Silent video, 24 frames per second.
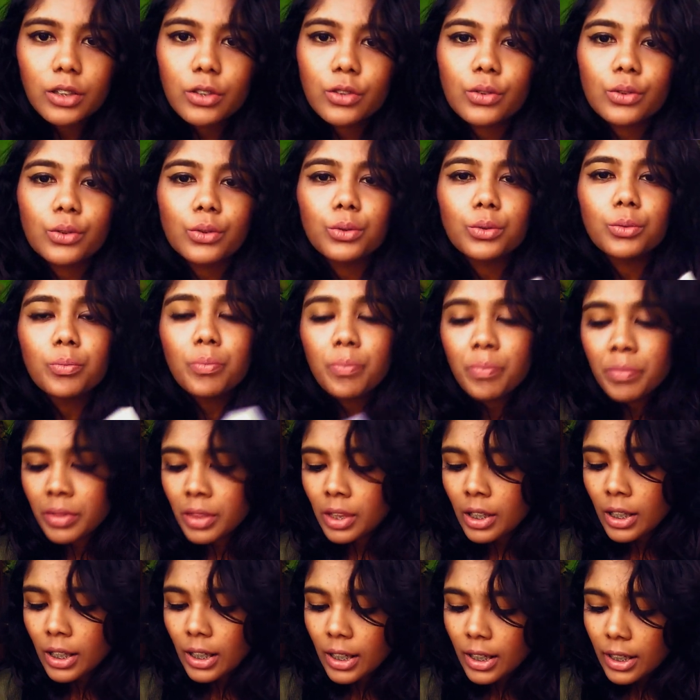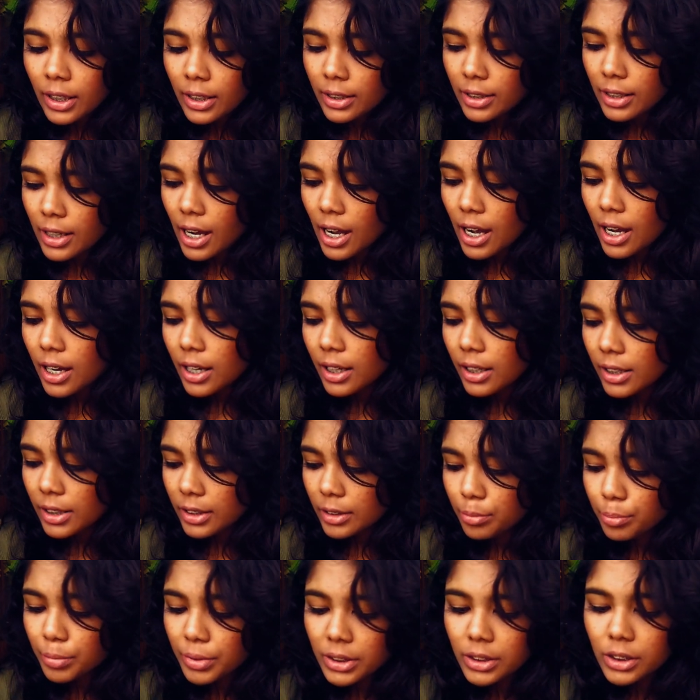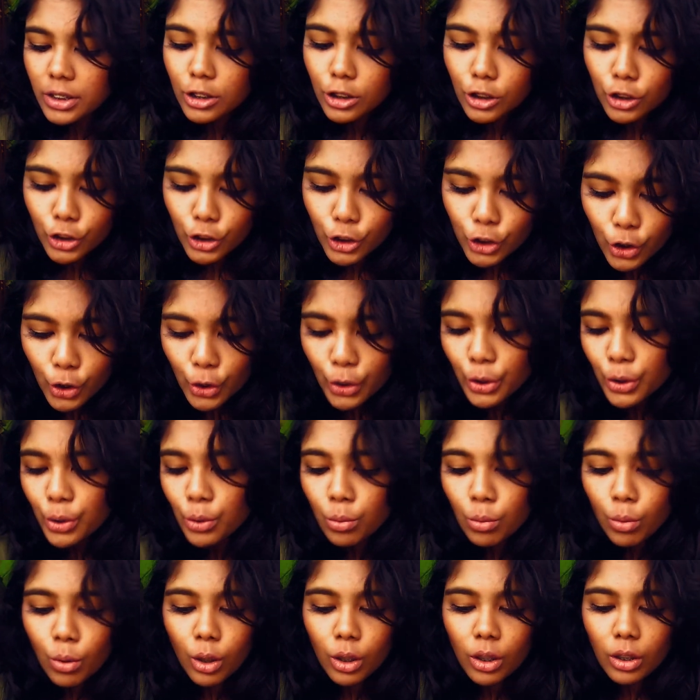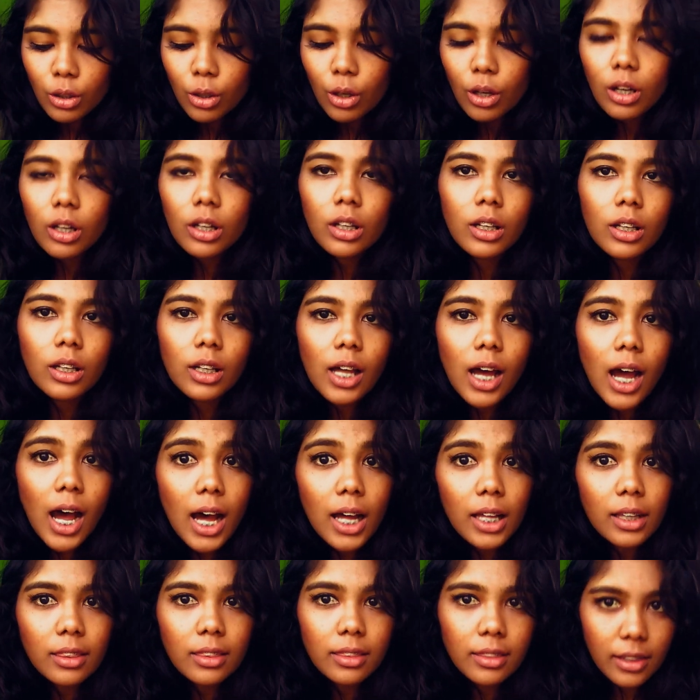So yeah, let me just show you what all are